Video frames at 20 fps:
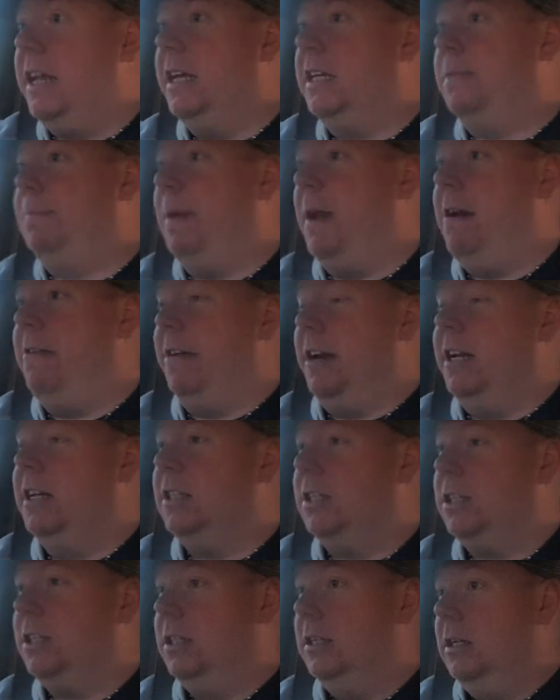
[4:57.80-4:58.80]

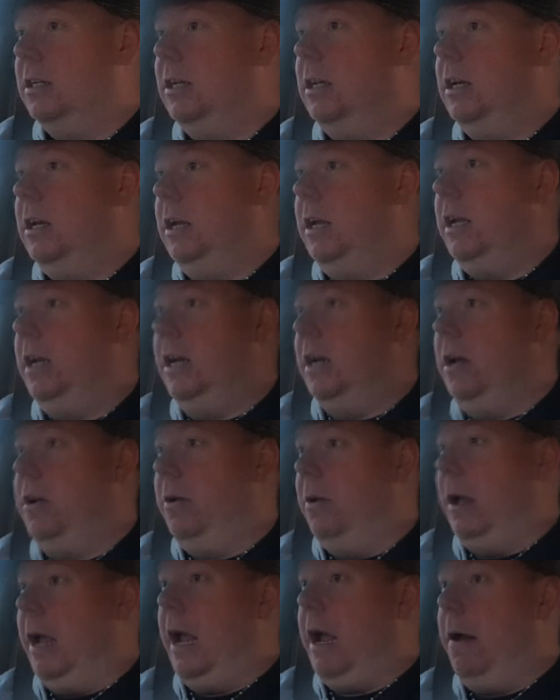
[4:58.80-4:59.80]
experience, you
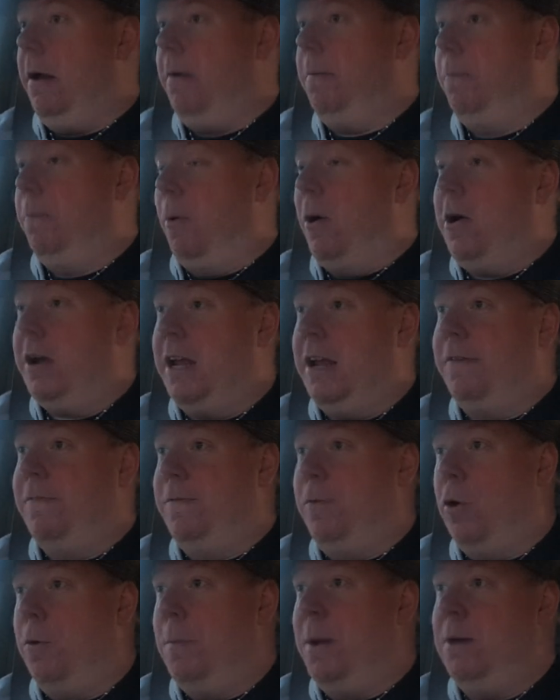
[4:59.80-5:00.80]
know, working
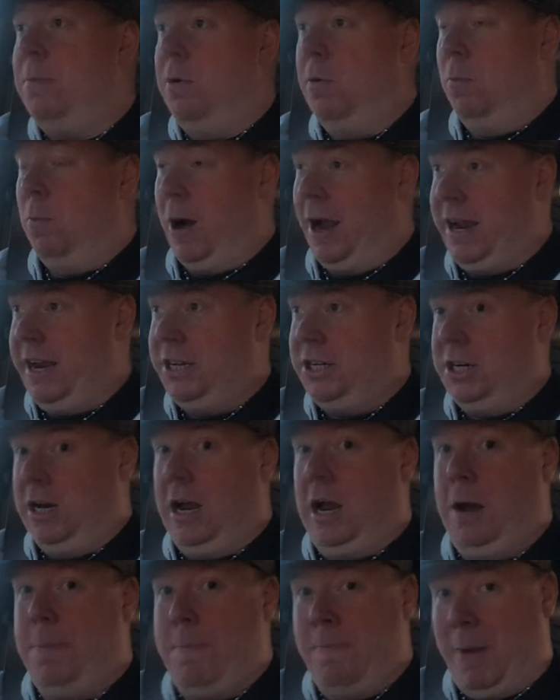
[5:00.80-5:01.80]
for minimum wage
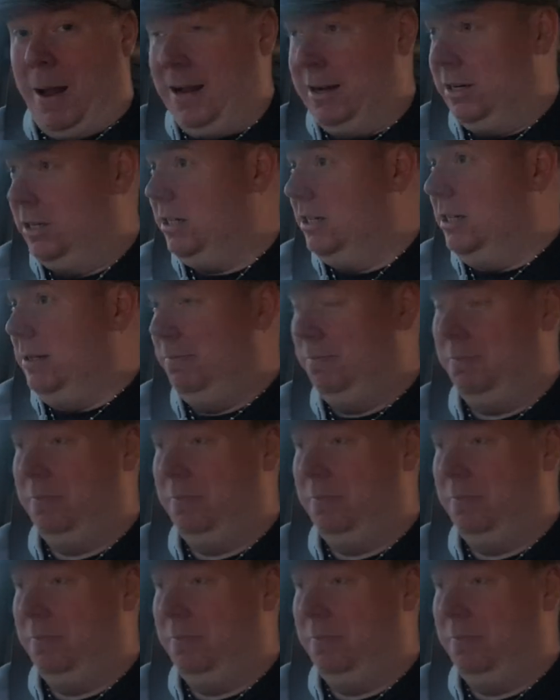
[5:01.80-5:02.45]
amongst